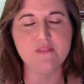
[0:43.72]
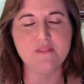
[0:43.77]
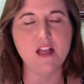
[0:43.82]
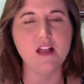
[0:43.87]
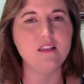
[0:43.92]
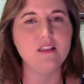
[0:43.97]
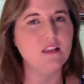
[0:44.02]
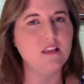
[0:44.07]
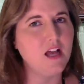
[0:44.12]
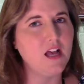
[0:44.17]

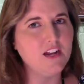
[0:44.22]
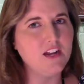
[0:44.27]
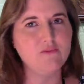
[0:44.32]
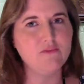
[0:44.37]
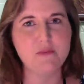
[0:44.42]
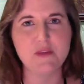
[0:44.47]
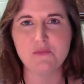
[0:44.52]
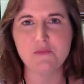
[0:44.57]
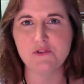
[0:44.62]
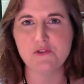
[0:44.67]
A lot of
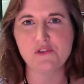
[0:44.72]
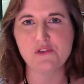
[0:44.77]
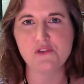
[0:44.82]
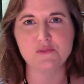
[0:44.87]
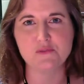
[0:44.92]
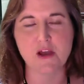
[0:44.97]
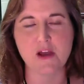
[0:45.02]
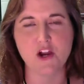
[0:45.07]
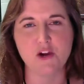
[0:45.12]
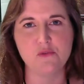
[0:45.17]
people use
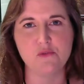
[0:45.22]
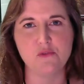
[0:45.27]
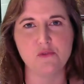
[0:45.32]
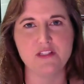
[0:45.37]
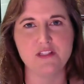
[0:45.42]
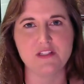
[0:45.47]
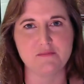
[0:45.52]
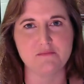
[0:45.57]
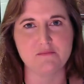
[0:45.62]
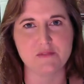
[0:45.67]

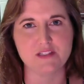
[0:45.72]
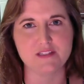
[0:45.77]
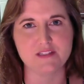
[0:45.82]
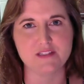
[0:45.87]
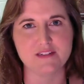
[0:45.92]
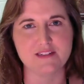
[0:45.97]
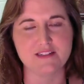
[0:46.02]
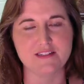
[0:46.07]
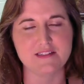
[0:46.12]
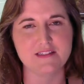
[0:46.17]
PowerPoints in
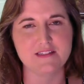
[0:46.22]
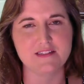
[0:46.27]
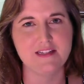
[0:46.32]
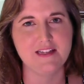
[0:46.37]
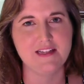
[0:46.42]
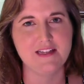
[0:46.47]
business,